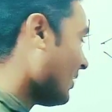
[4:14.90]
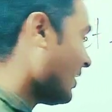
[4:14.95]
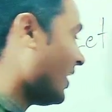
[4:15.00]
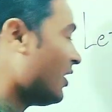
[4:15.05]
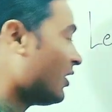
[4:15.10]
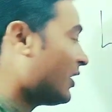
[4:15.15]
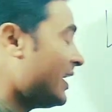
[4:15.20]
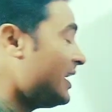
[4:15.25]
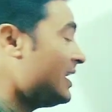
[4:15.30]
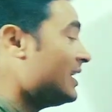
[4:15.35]

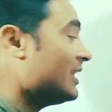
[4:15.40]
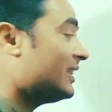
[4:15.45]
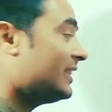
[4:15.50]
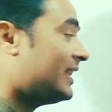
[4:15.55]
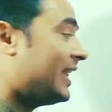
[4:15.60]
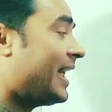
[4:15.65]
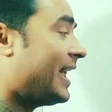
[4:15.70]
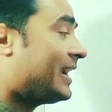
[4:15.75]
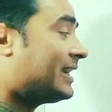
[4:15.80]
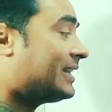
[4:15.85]
Okay,
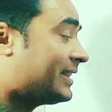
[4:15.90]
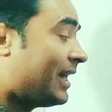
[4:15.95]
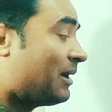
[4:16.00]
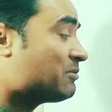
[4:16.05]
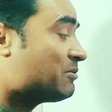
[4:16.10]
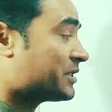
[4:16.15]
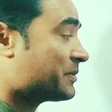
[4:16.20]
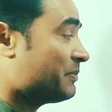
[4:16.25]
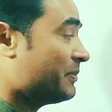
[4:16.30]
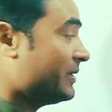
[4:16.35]
let them
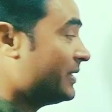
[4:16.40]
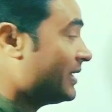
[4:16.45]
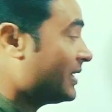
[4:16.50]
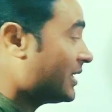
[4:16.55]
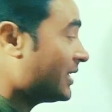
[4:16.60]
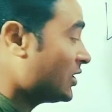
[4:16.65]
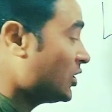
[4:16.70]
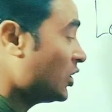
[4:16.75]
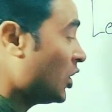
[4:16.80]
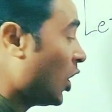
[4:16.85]
speak,
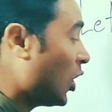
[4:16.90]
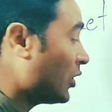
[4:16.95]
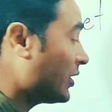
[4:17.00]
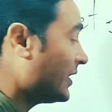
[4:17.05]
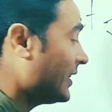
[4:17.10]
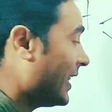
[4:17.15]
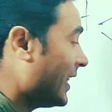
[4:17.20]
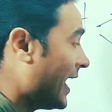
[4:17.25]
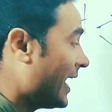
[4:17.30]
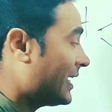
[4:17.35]
not
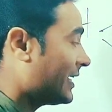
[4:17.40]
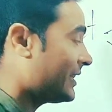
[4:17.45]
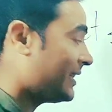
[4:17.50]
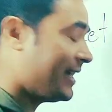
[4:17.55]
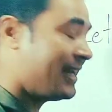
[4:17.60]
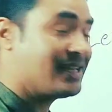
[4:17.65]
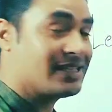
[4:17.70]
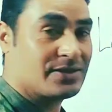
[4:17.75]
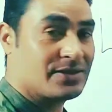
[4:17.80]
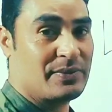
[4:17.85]
let
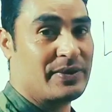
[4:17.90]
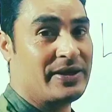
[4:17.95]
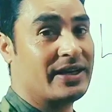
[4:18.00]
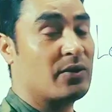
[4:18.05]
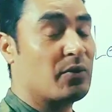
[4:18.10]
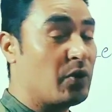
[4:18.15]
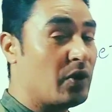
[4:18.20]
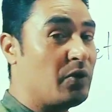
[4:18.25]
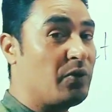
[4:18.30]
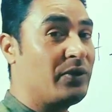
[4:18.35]
they speak,
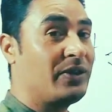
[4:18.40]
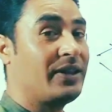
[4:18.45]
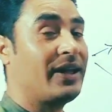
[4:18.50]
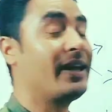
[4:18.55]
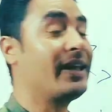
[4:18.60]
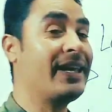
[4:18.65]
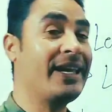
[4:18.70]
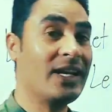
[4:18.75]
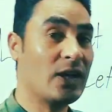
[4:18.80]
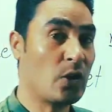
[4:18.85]
will be the
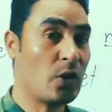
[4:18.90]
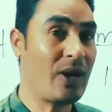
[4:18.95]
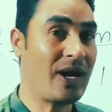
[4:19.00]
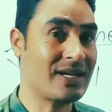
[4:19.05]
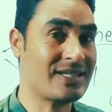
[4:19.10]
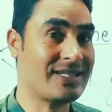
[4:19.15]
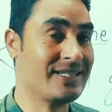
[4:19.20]
incorrect